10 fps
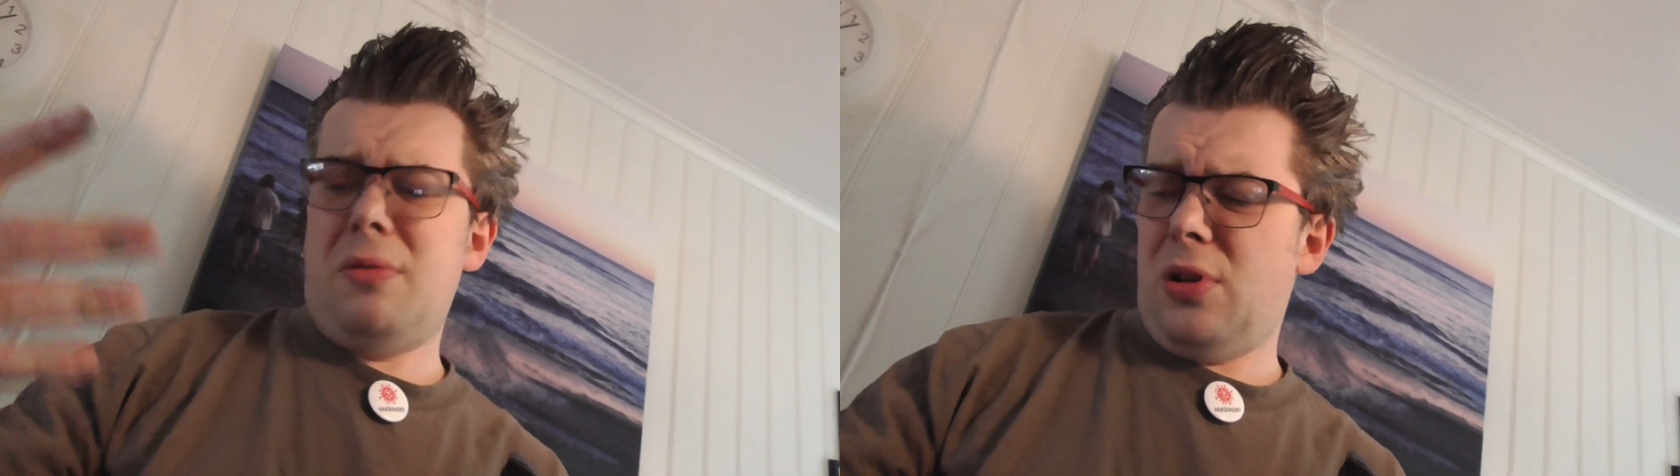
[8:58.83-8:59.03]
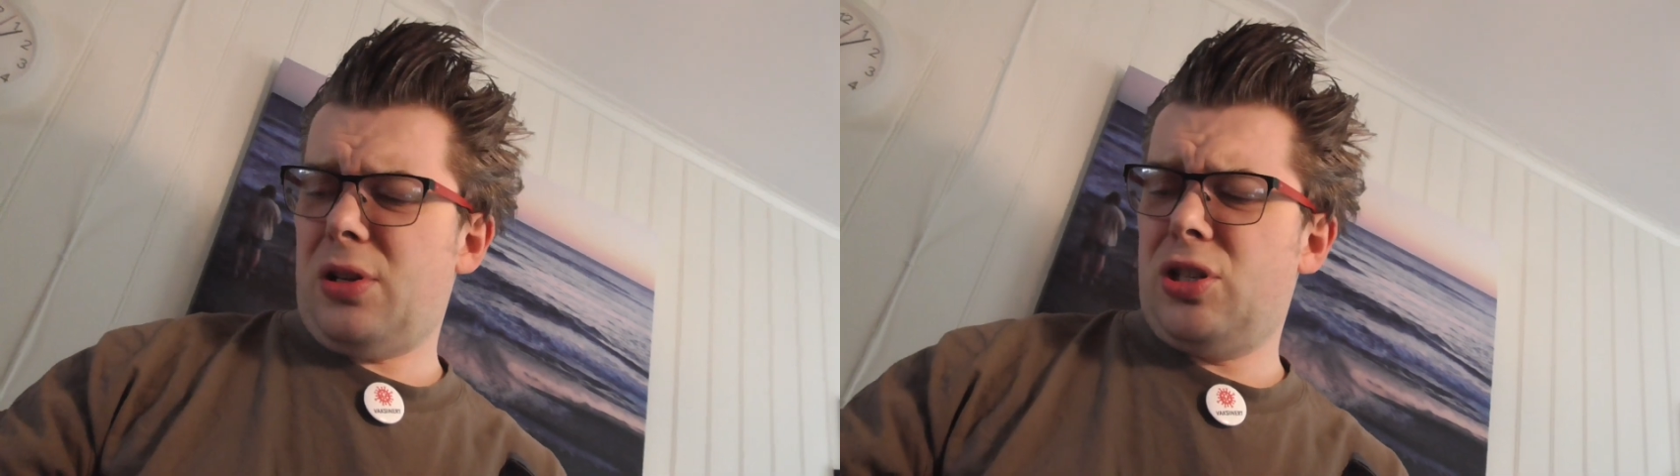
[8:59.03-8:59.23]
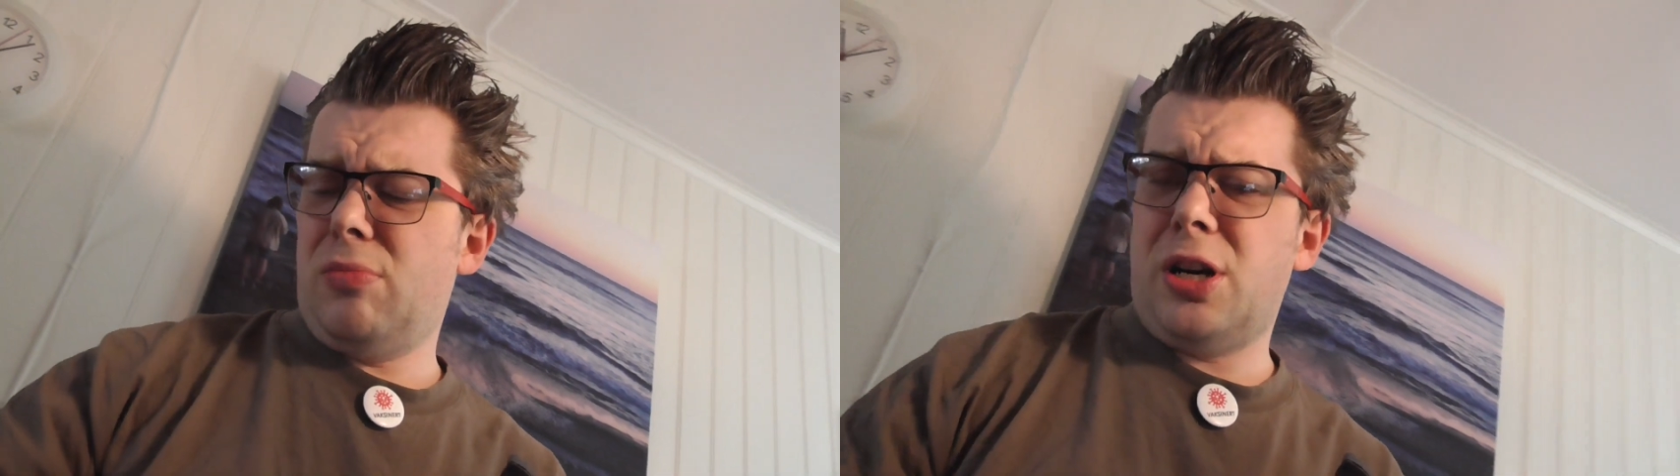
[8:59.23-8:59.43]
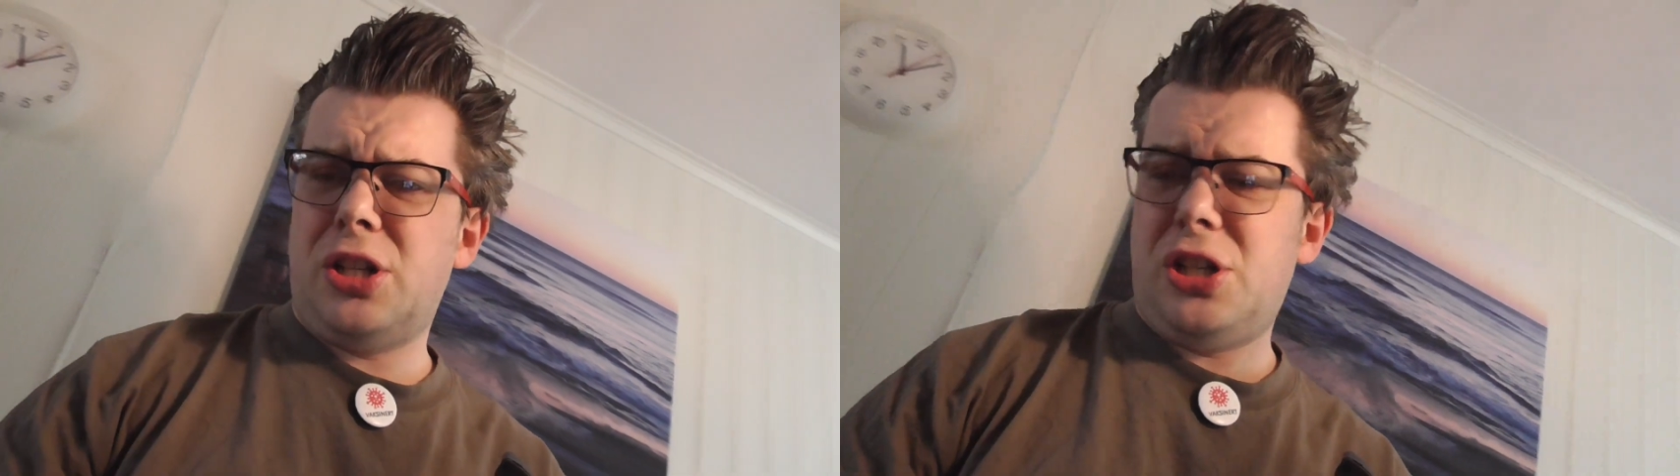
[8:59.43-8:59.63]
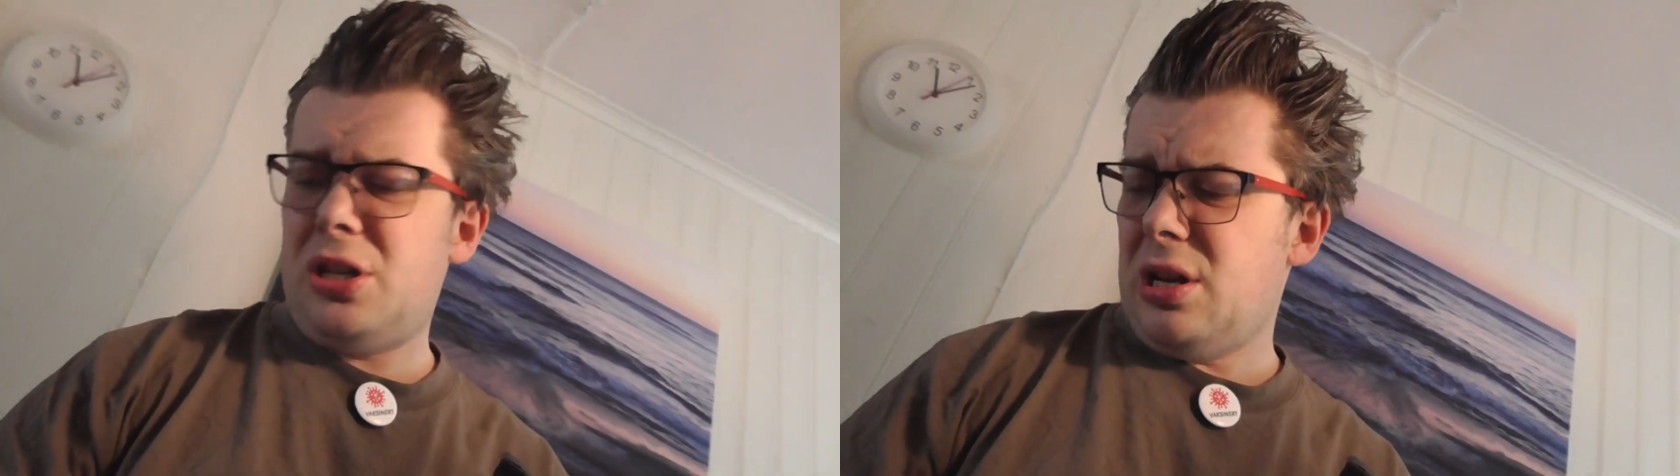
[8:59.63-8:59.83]
Not so
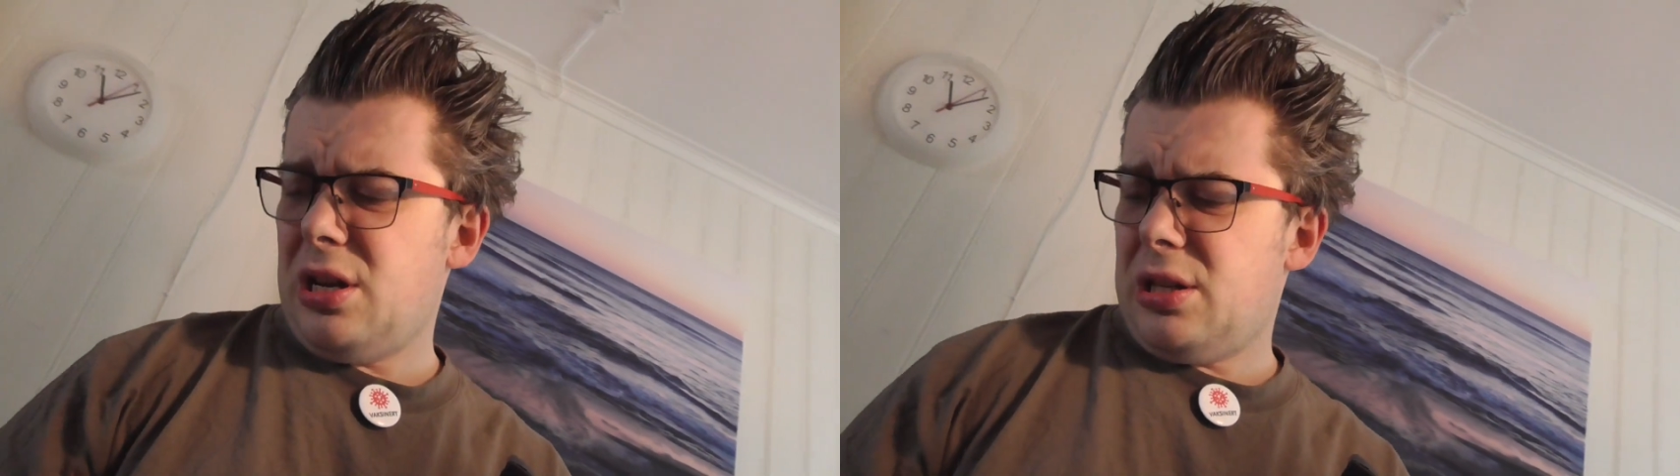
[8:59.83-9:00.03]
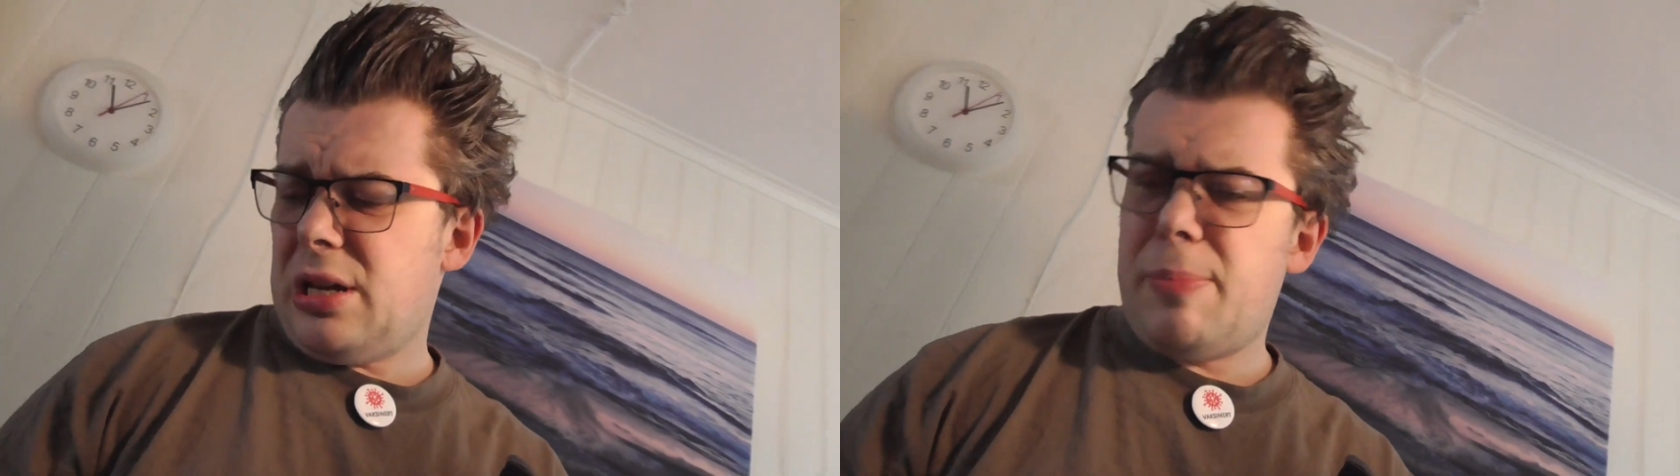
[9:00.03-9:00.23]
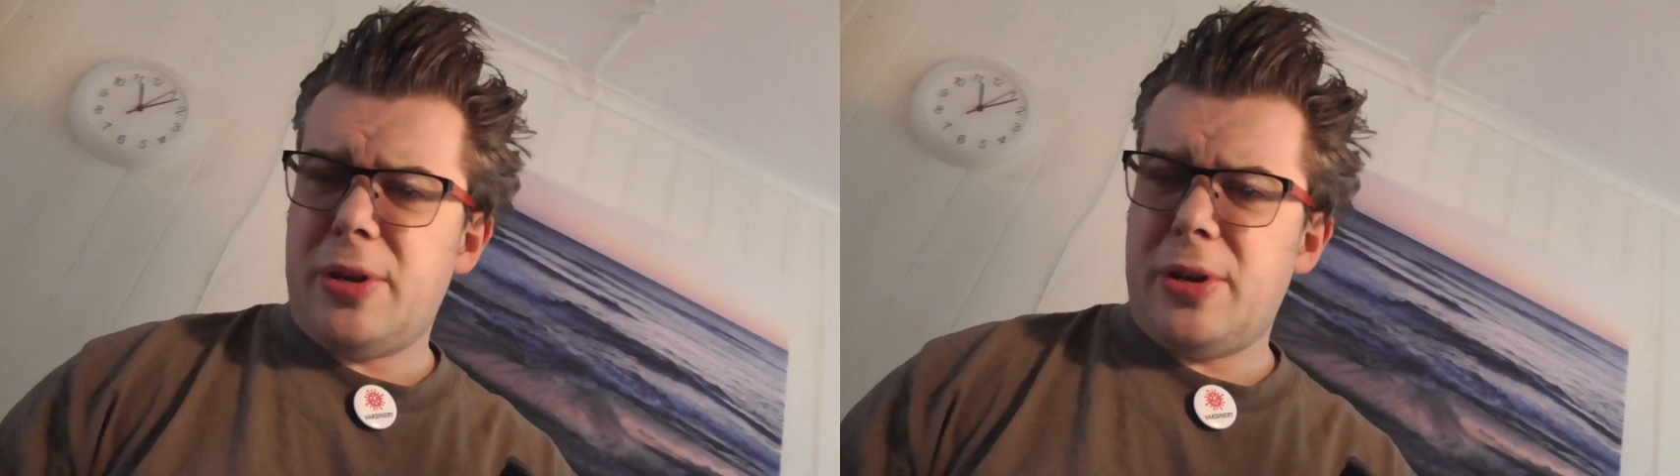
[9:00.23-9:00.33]
much, uh,